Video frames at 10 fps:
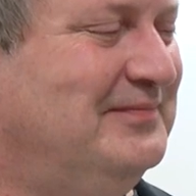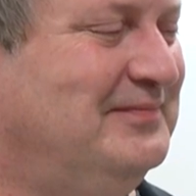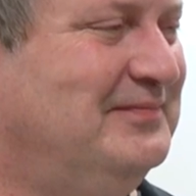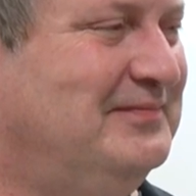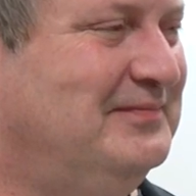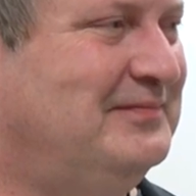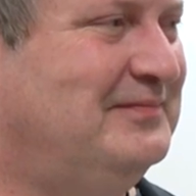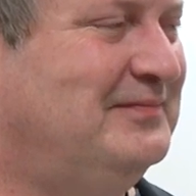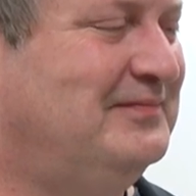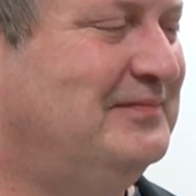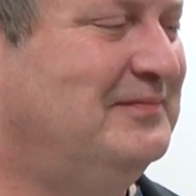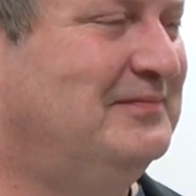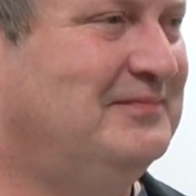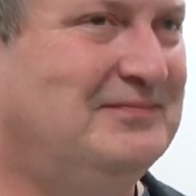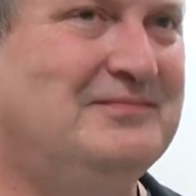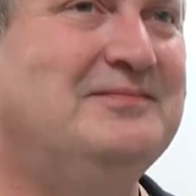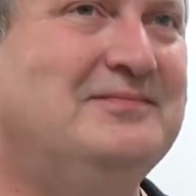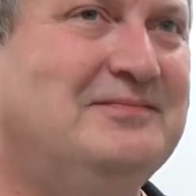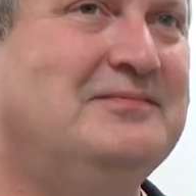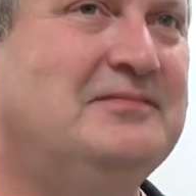
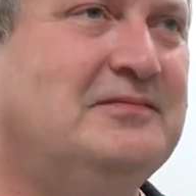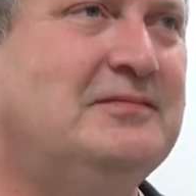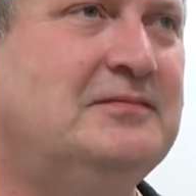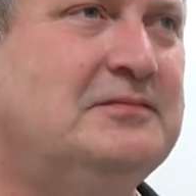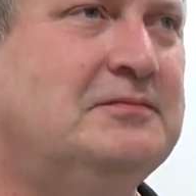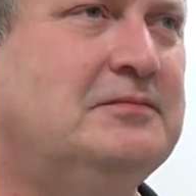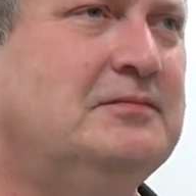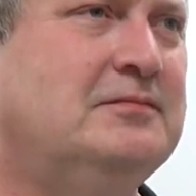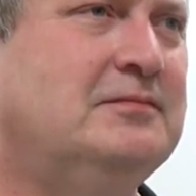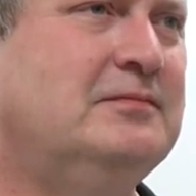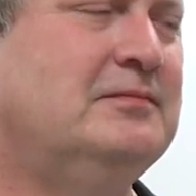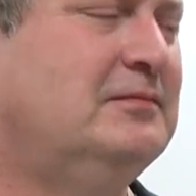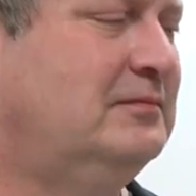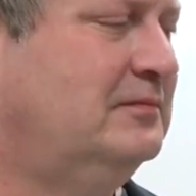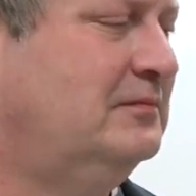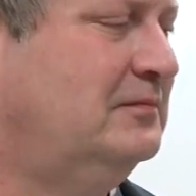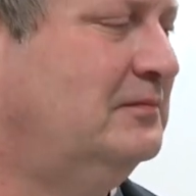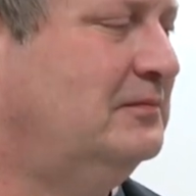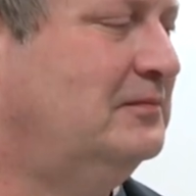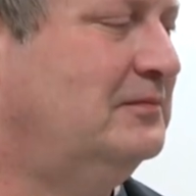
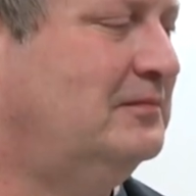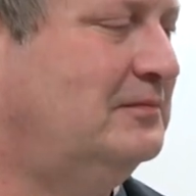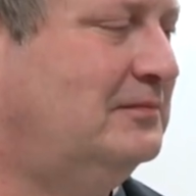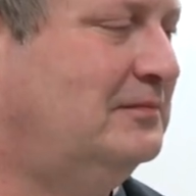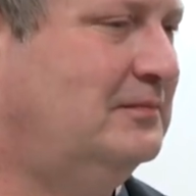(not speaking)